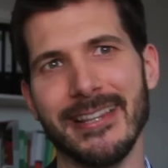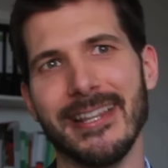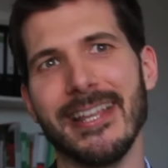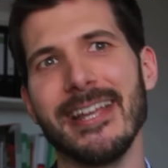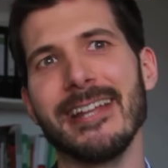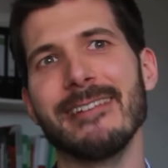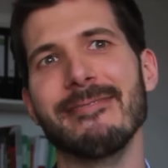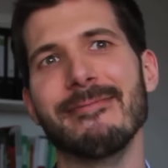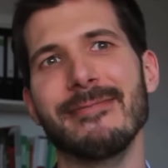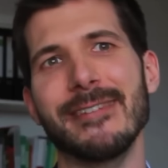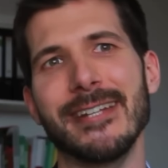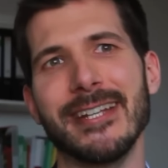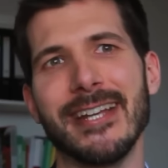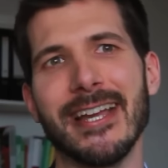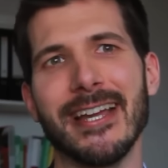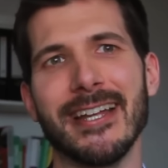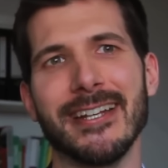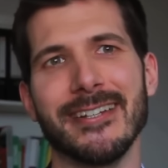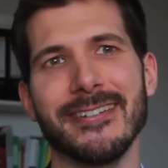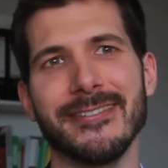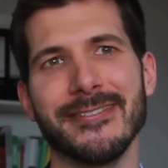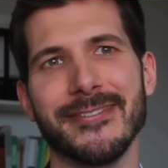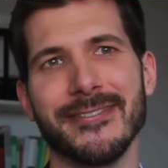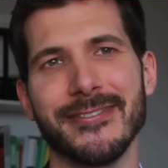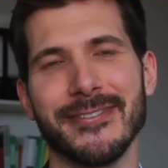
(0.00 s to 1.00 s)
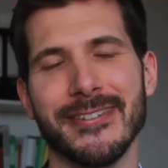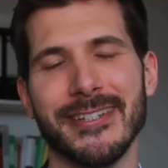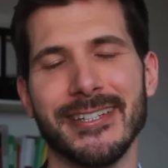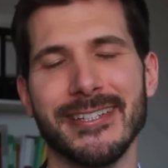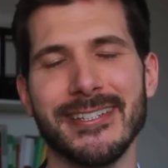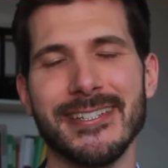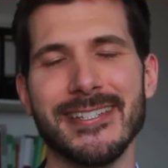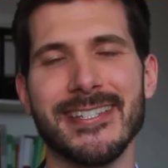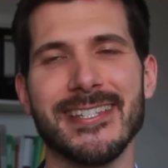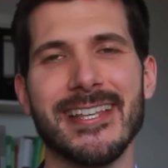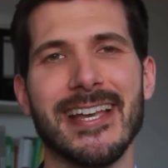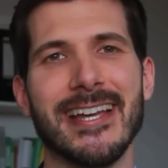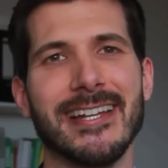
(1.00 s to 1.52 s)
then we kind of
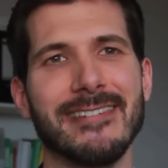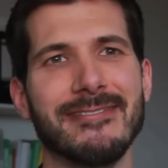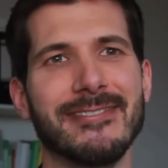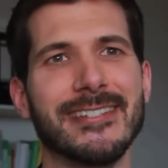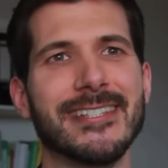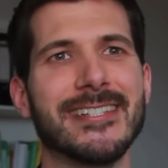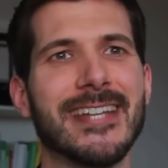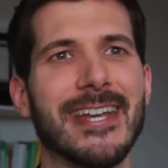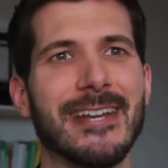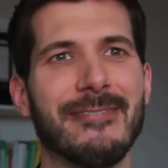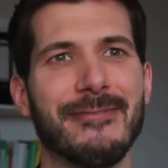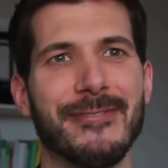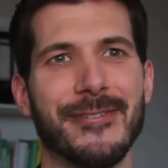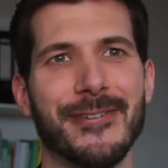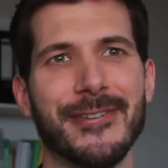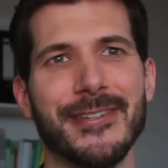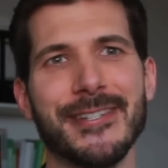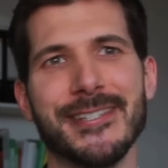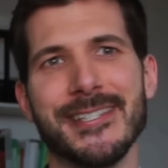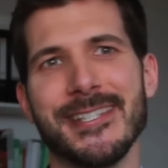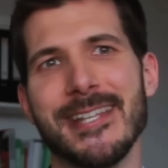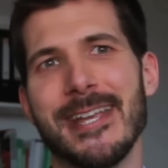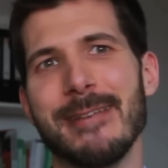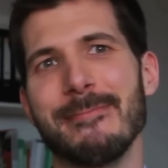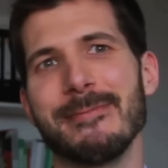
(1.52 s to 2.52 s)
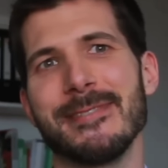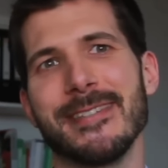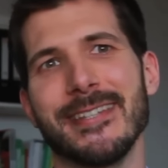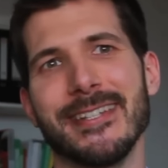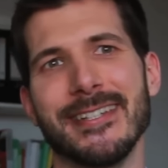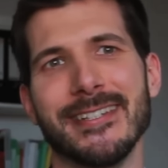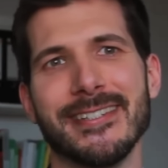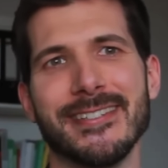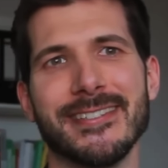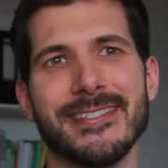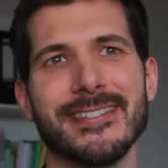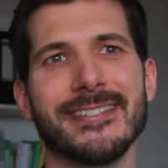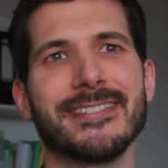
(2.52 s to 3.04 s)
decide we take further steps
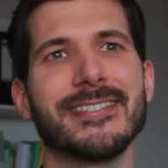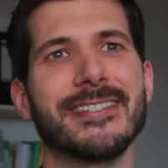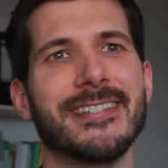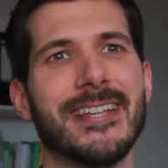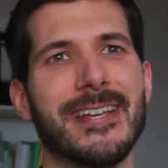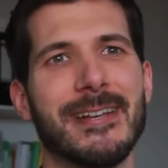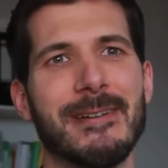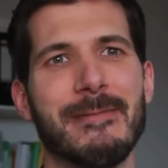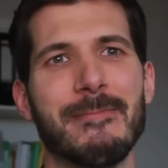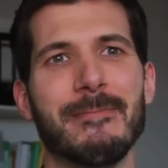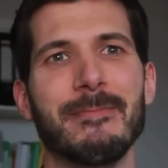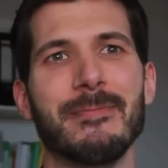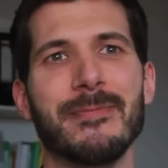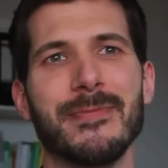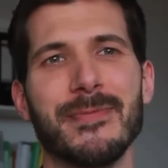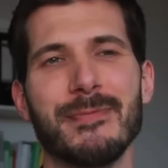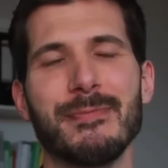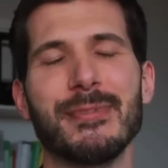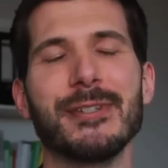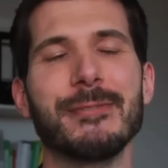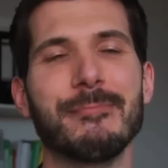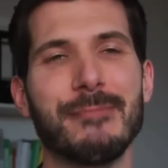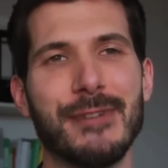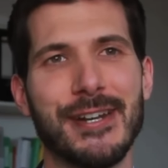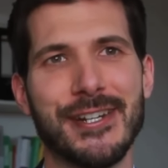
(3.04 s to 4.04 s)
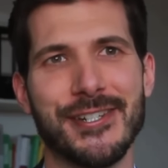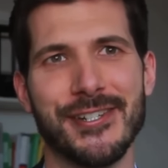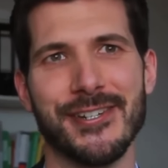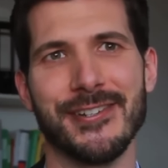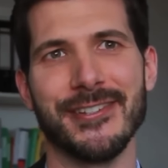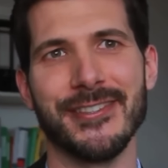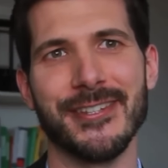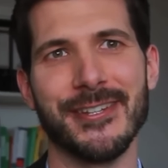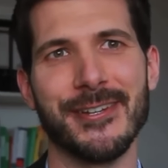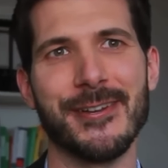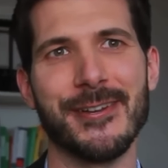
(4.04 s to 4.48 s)
and put pressure on the